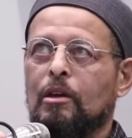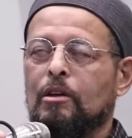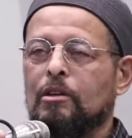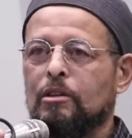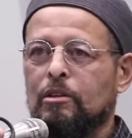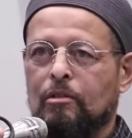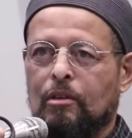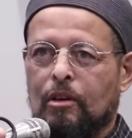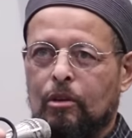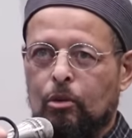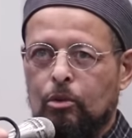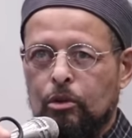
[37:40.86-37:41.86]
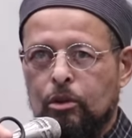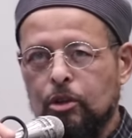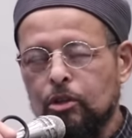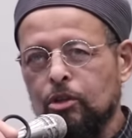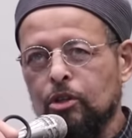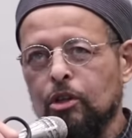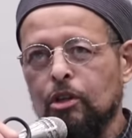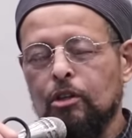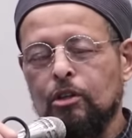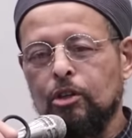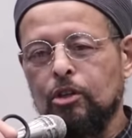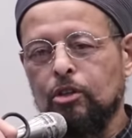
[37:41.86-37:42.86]
and I go to
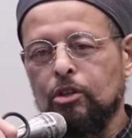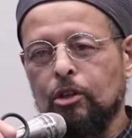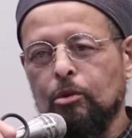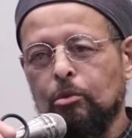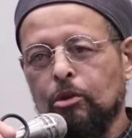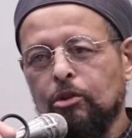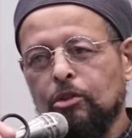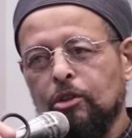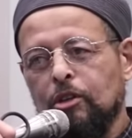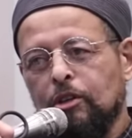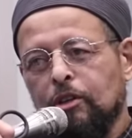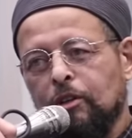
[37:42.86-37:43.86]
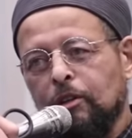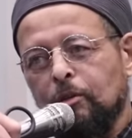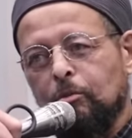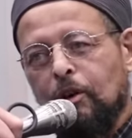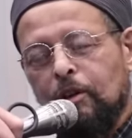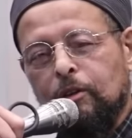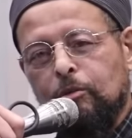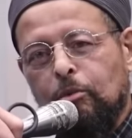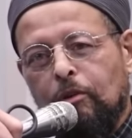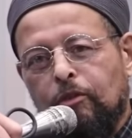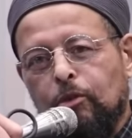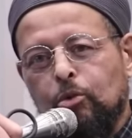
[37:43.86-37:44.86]
D.C. D.C. was the
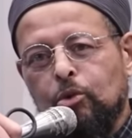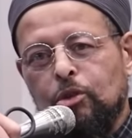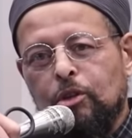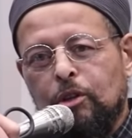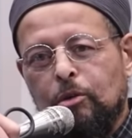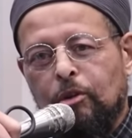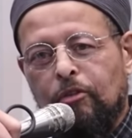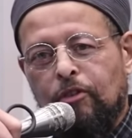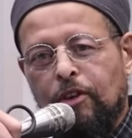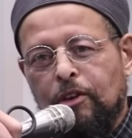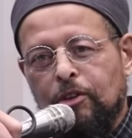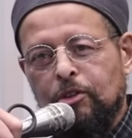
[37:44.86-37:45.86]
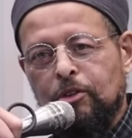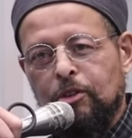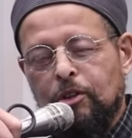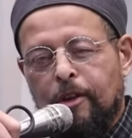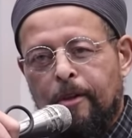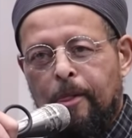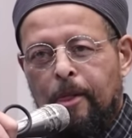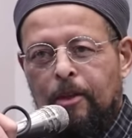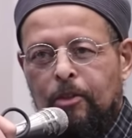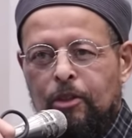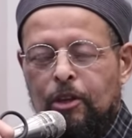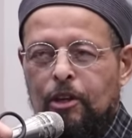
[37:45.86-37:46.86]
Iranian Revolutionary phase.
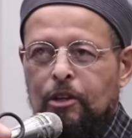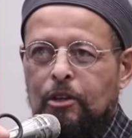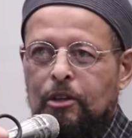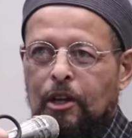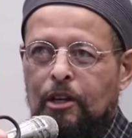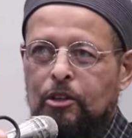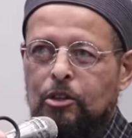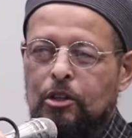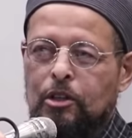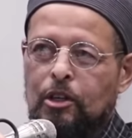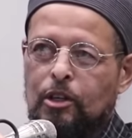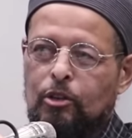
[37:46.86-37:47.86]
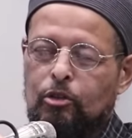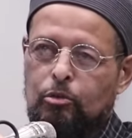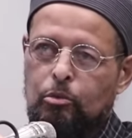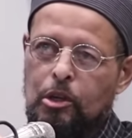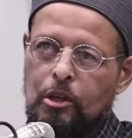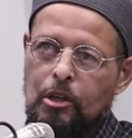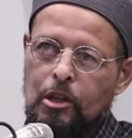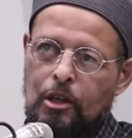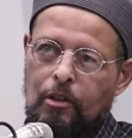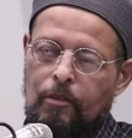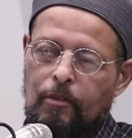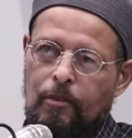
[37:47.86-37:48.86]
Then 1983,
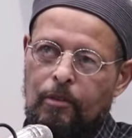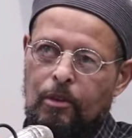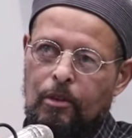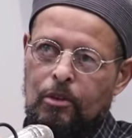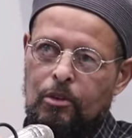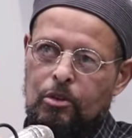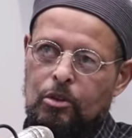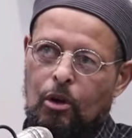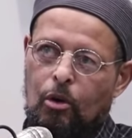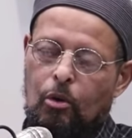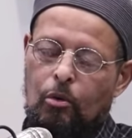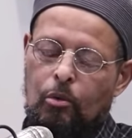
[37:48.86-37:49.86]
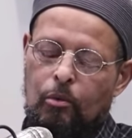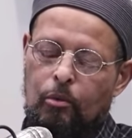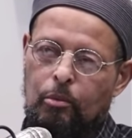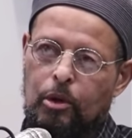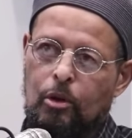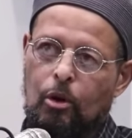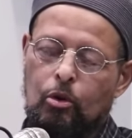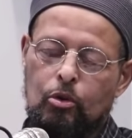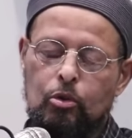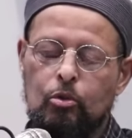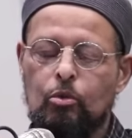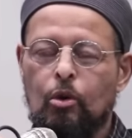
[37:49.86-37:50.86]
so we go
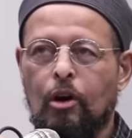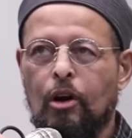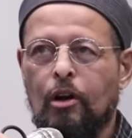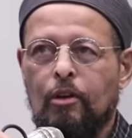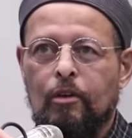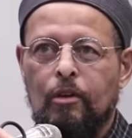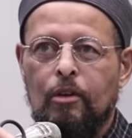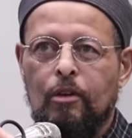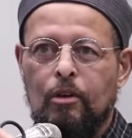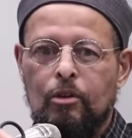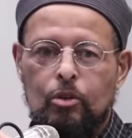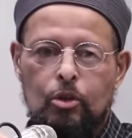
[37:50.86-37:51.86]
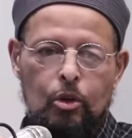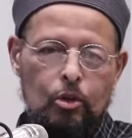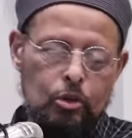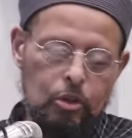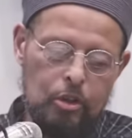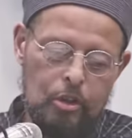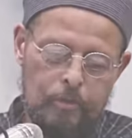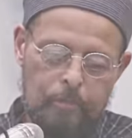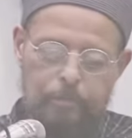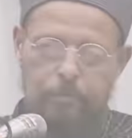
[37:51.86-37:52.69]
to Jersey,